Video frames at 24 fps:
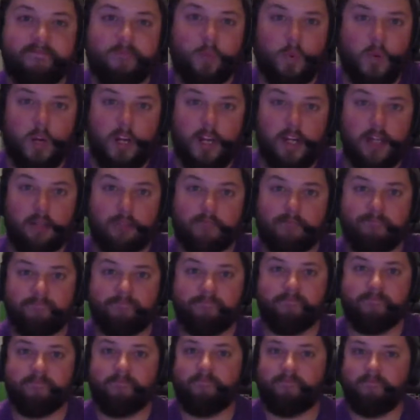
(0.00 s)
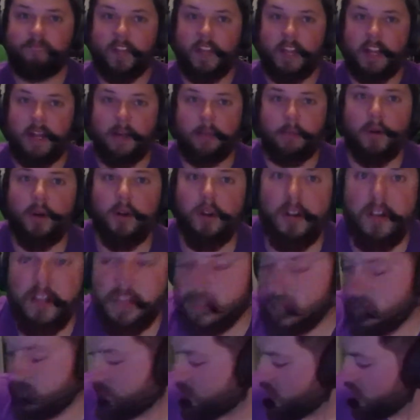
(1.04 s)
we're here. And I'm
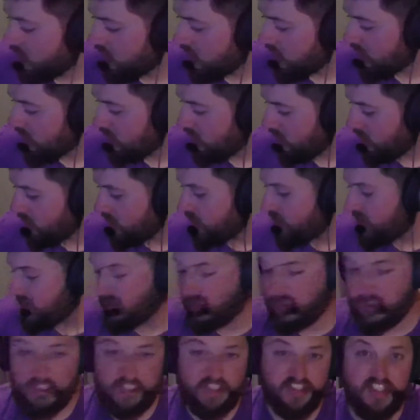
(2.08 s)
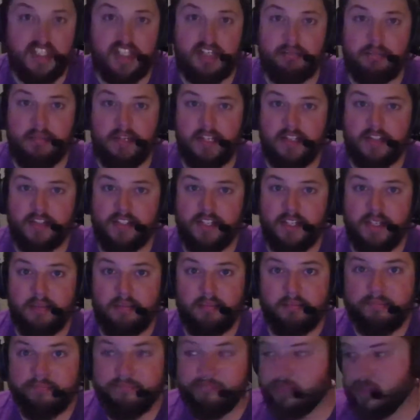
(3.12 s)
already 16 minutes in,
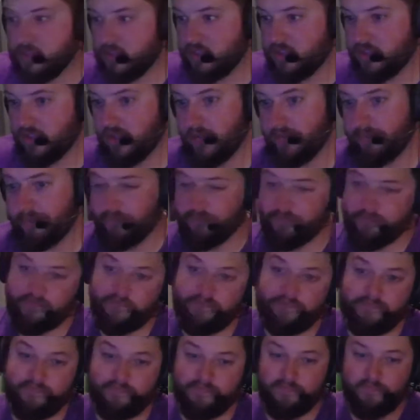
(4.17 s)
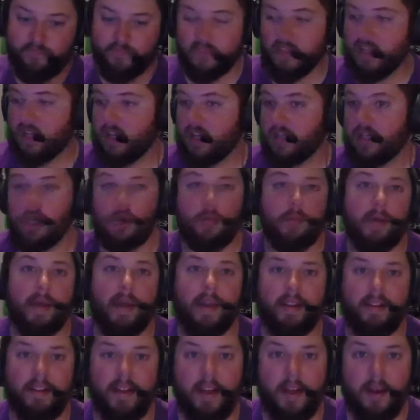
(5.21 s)
so can't go
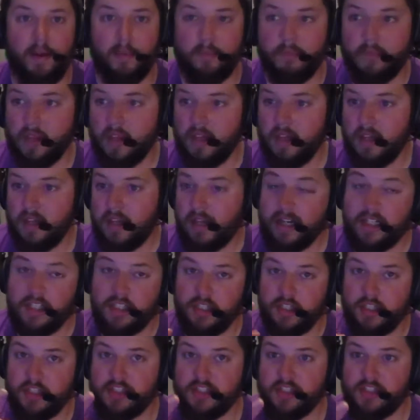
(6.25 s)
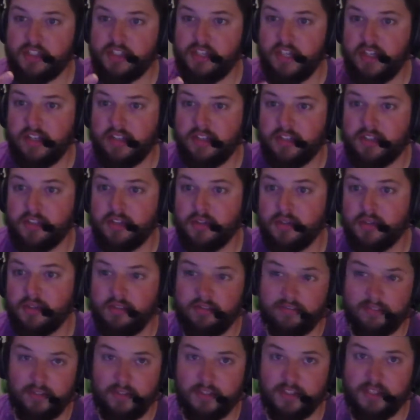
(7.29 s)
back now. Actually, this is take 2. The
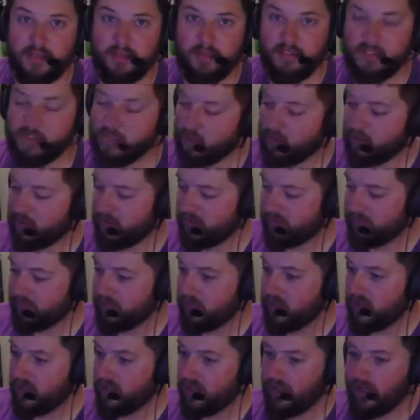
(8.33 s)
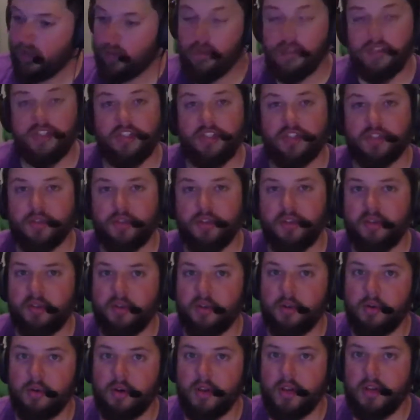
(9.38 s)
first time I started, I wasn't screen
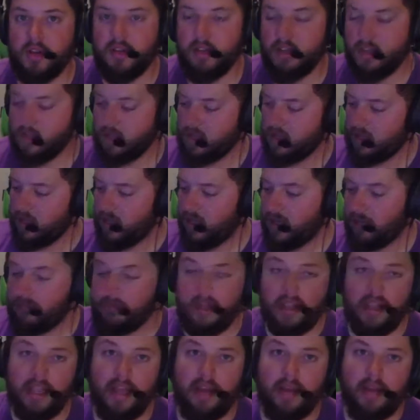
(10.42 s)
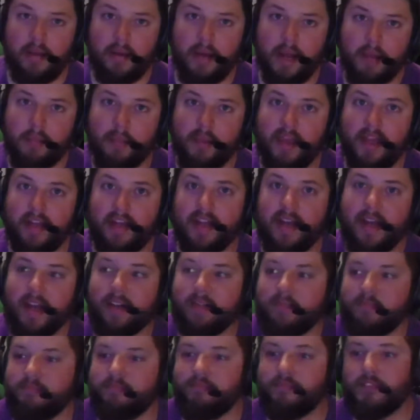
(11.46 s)
recording and my iPad died.
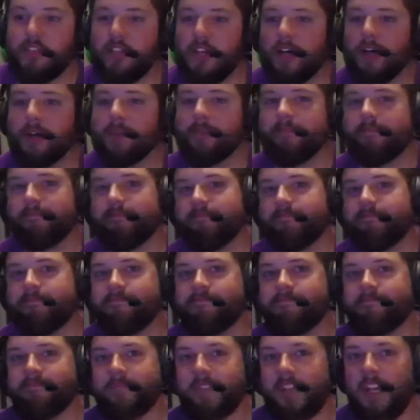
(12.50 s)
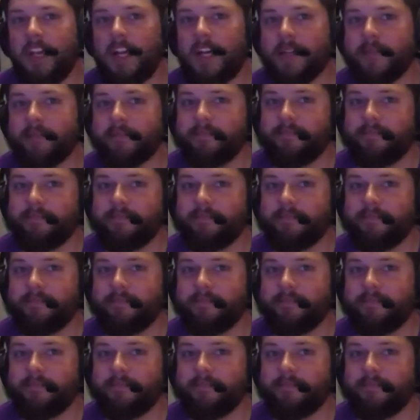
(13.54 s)
So, yeah,